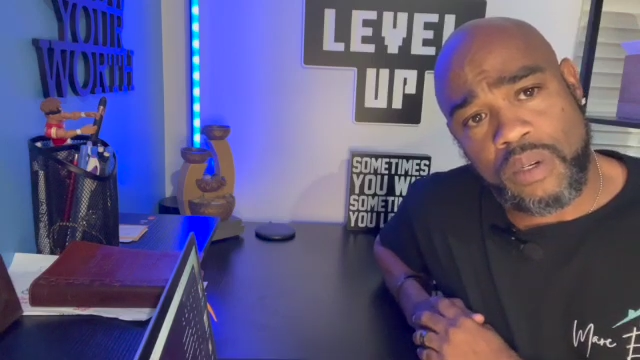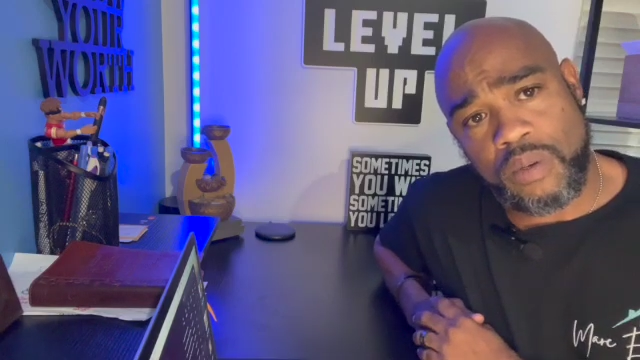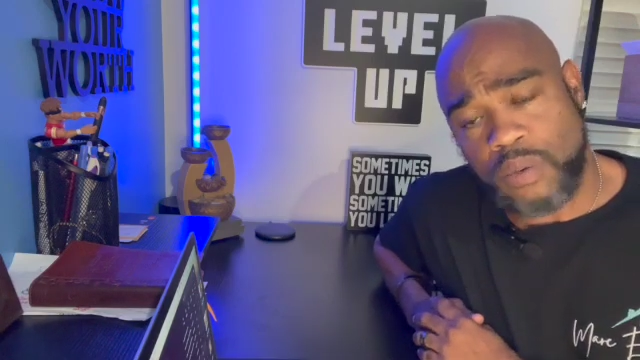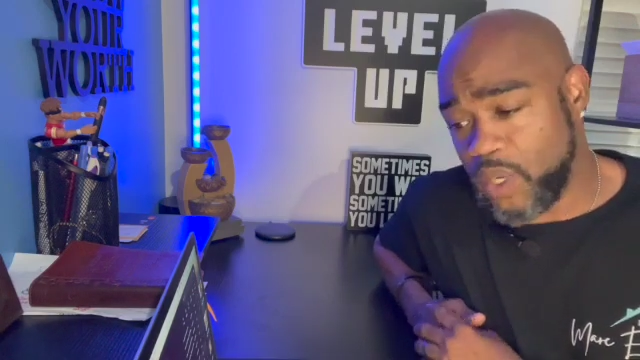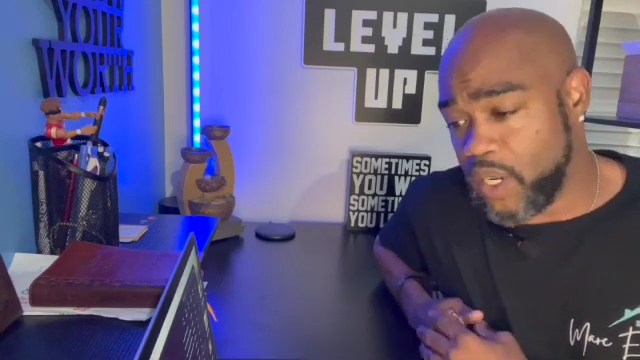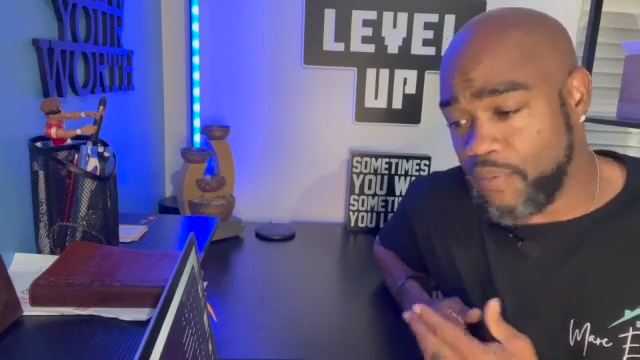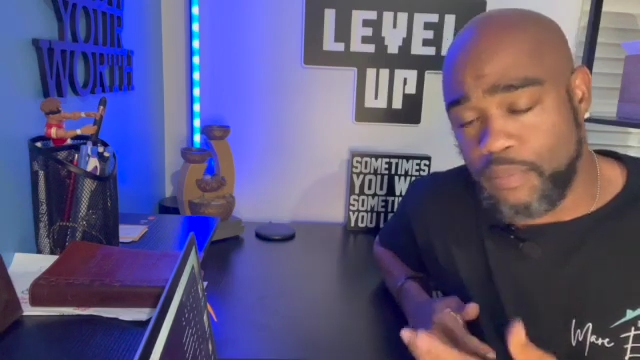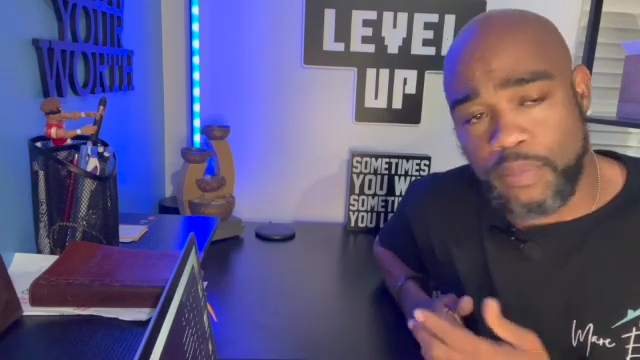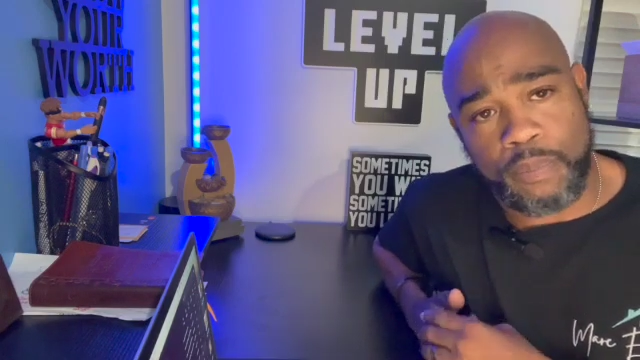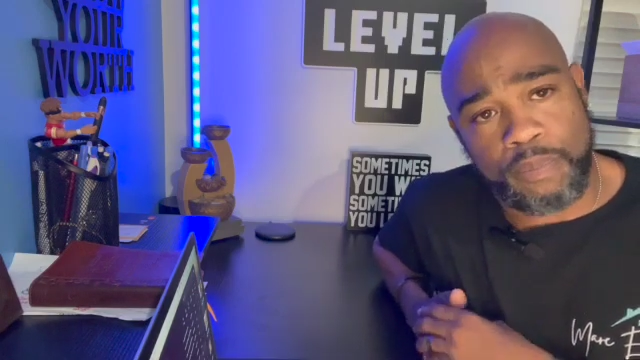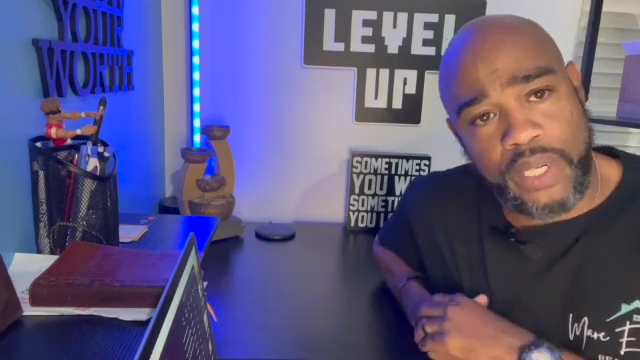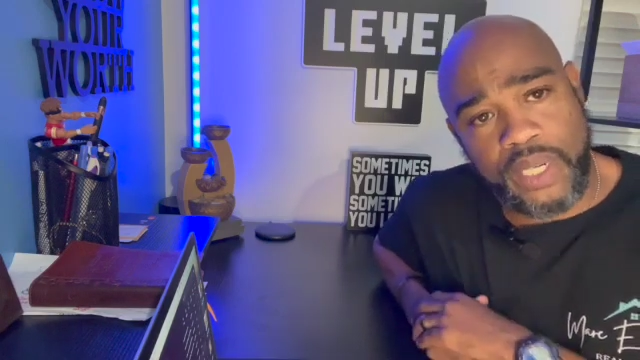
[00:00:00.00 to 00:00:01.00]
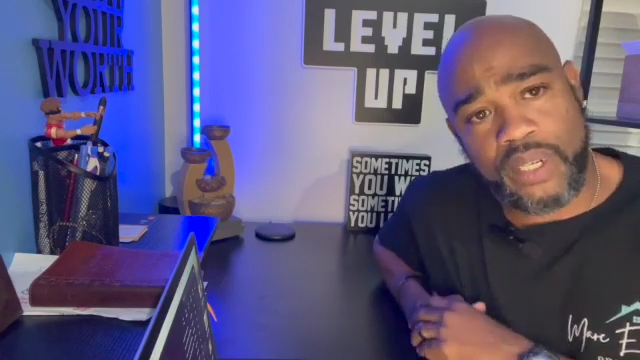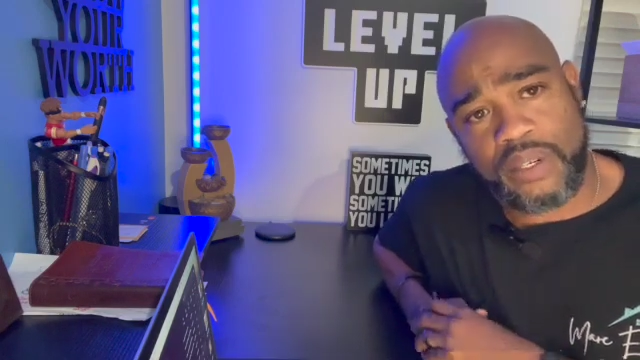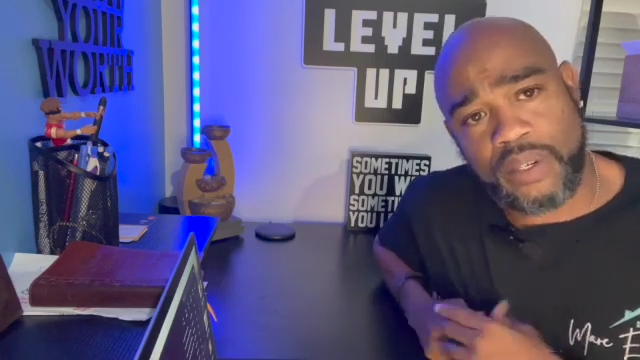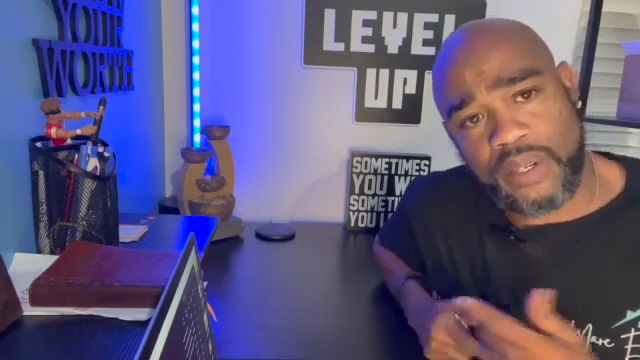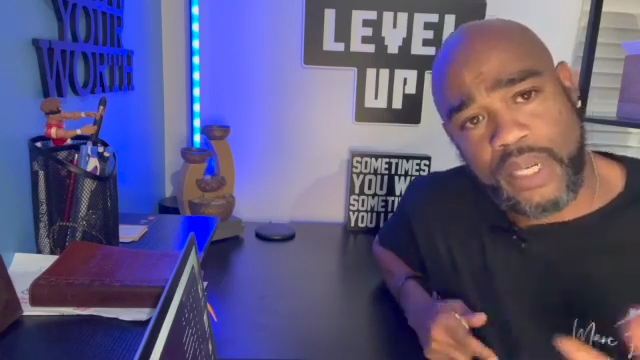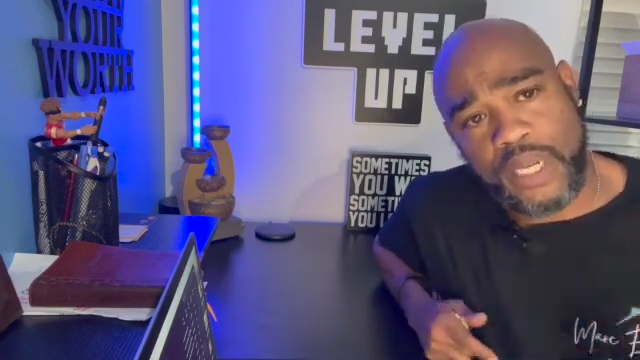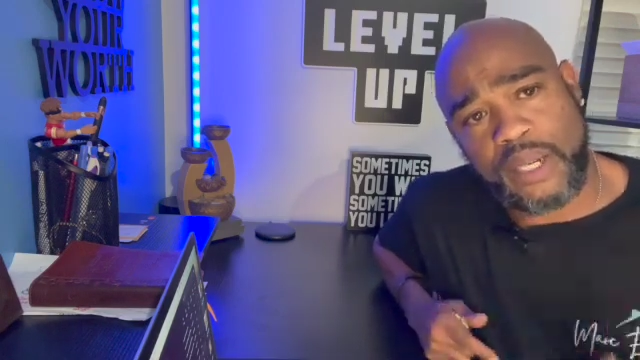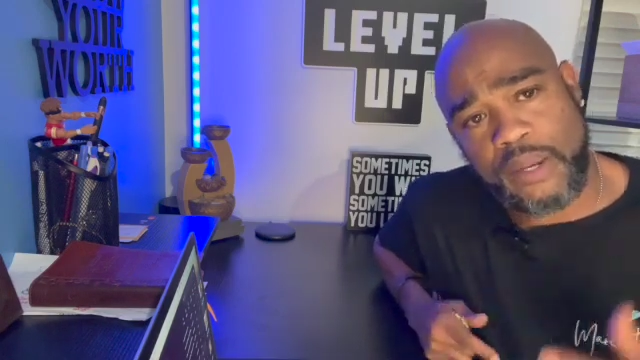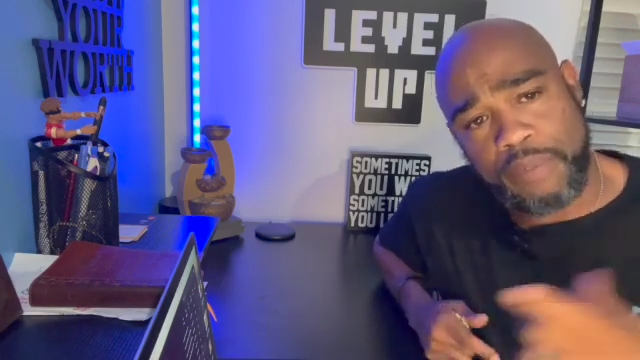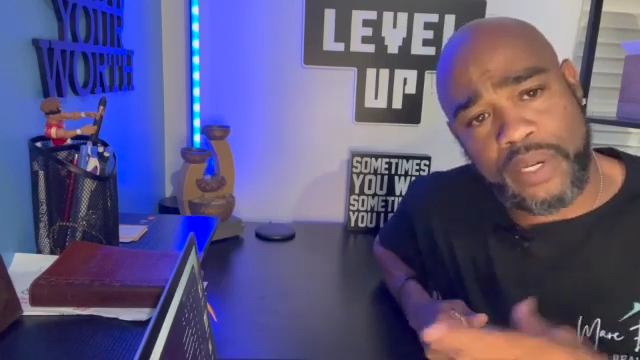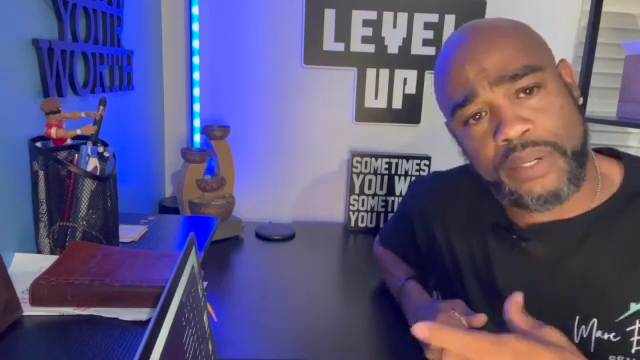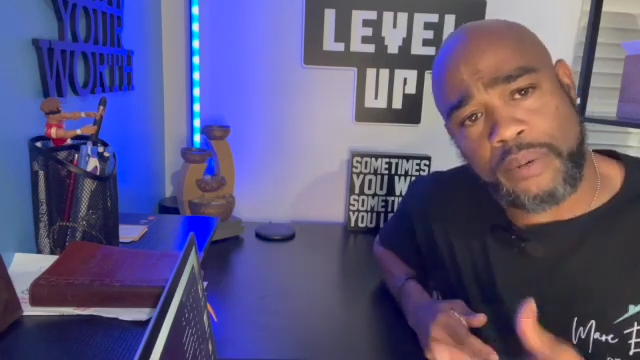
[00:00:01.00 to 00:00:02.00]
You give them a bid, they're going to have
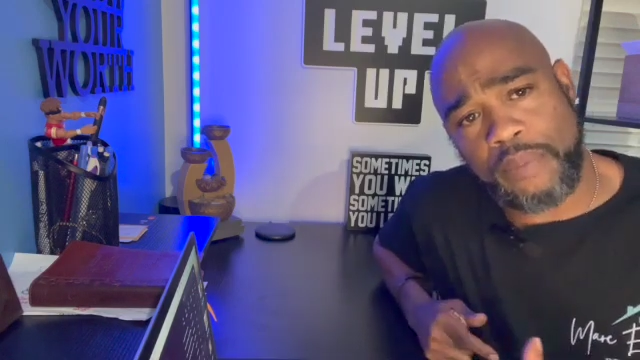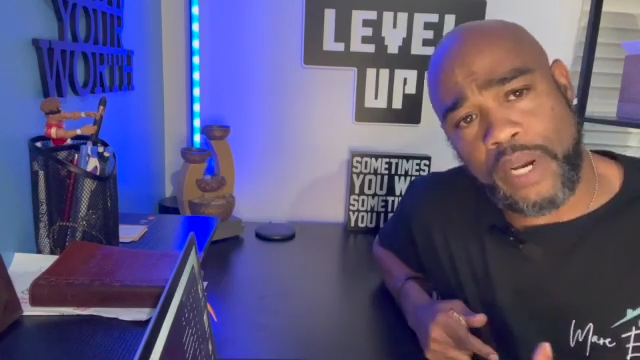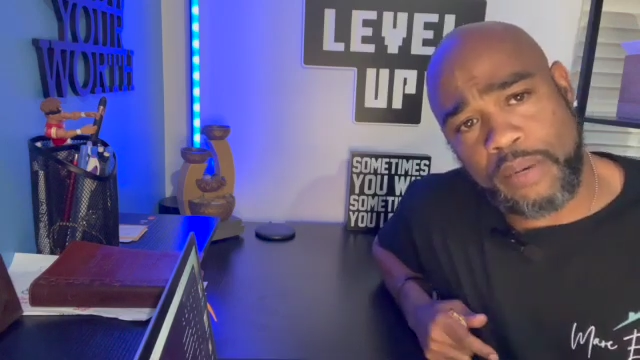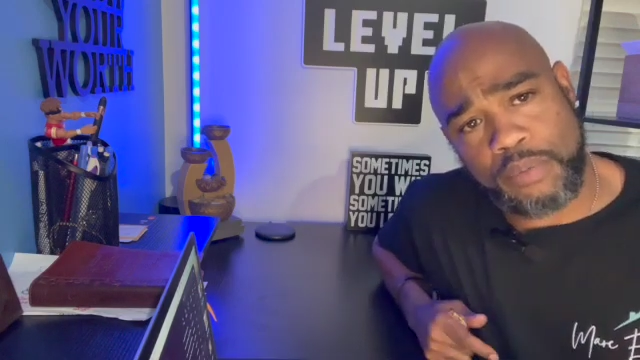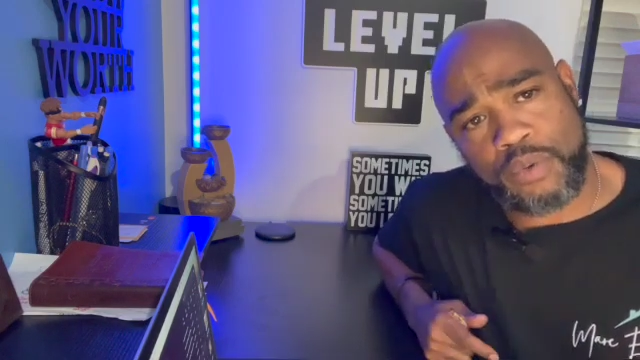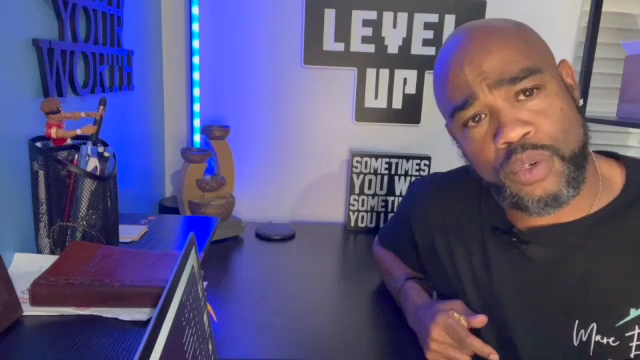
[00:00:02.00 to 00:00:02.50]
that piece of paper